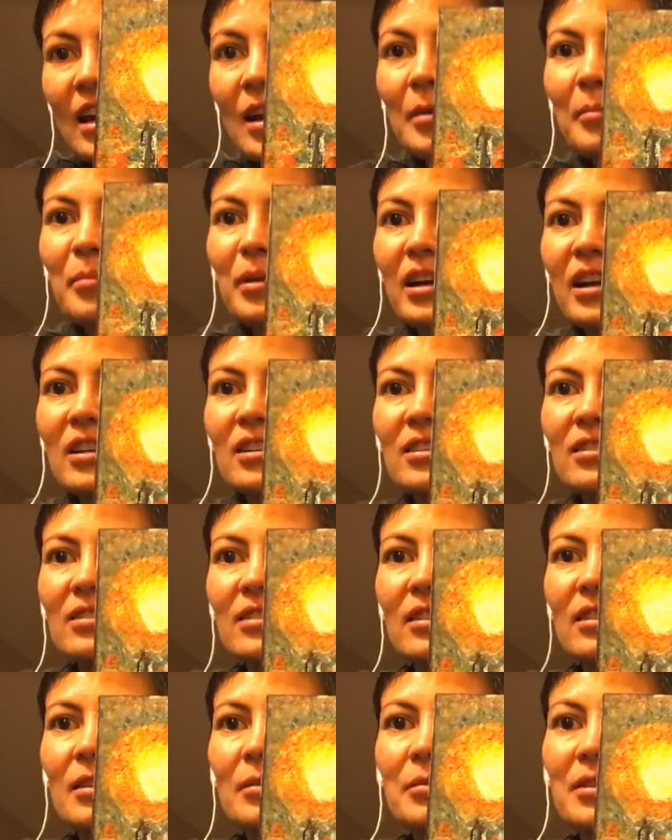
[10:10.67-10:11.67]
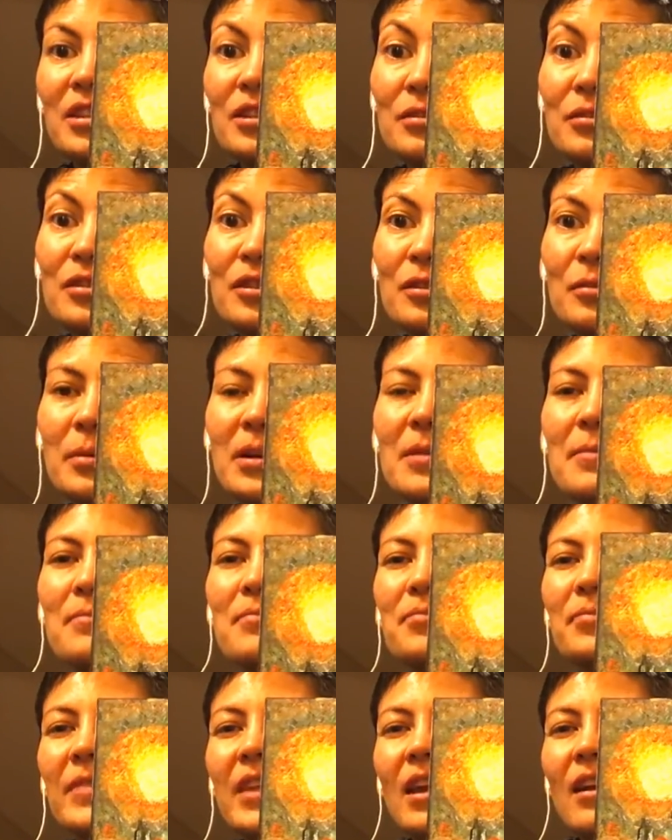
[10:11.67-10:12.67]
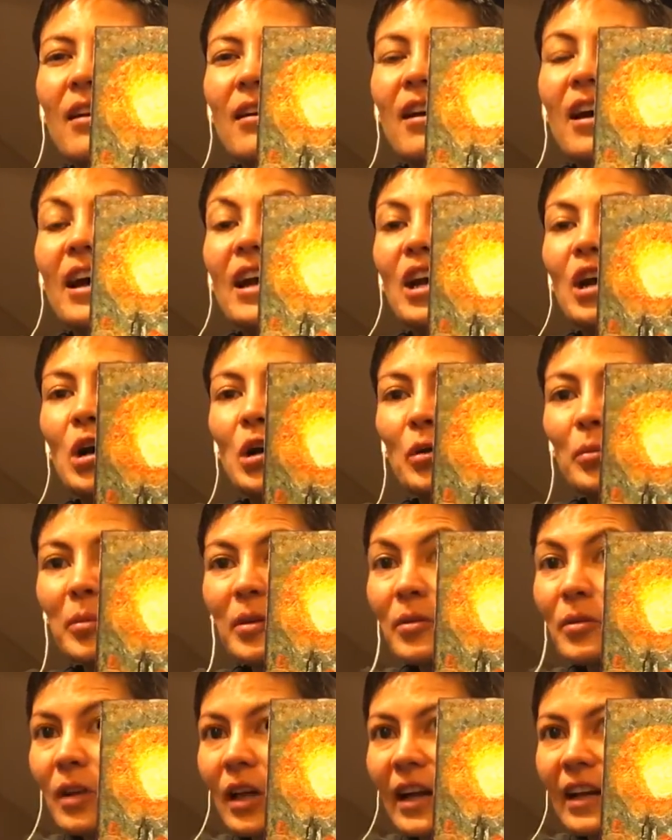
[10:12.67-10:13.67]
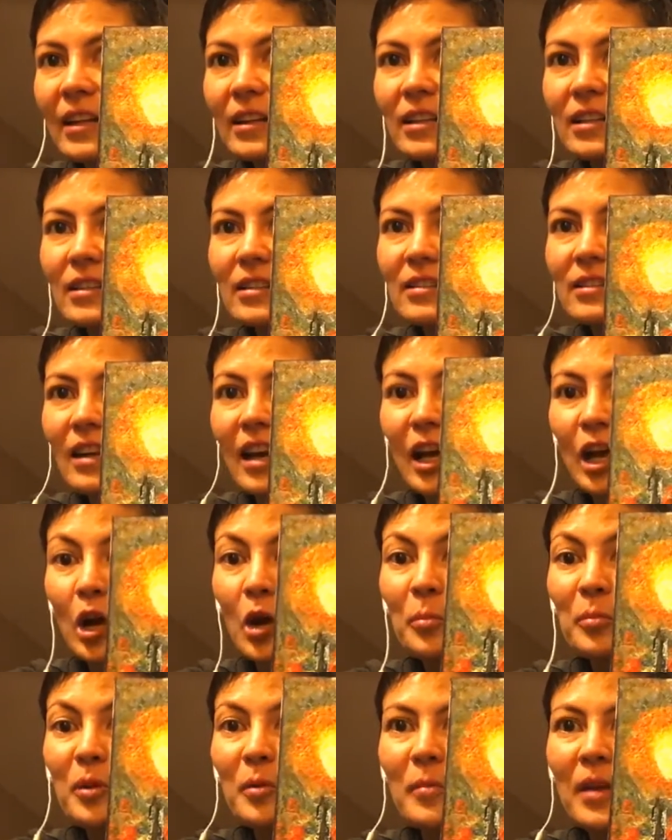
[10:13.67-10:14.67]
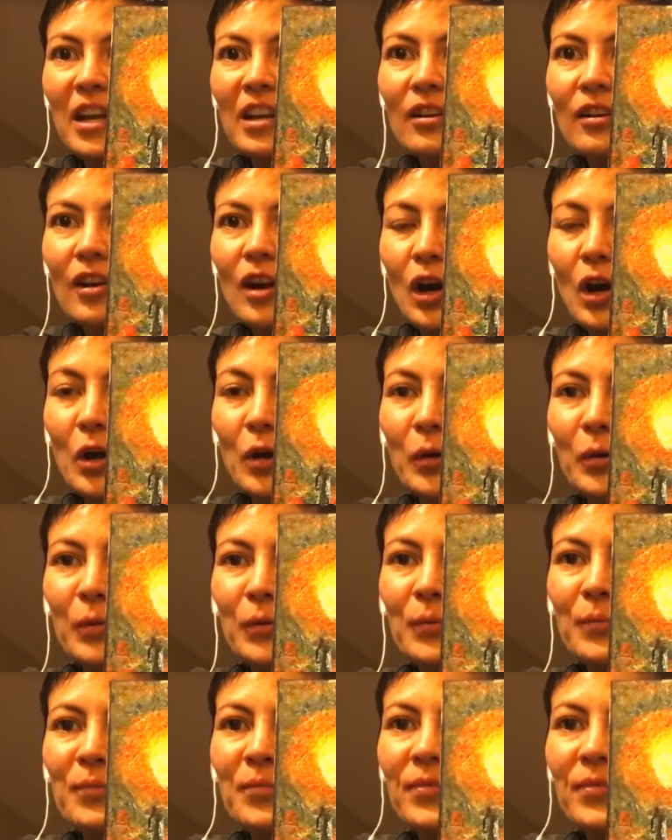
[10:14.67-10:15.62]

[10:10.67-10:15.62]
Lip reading: But I just thought I would YouTube it. I hope you like this. I hope you make your own.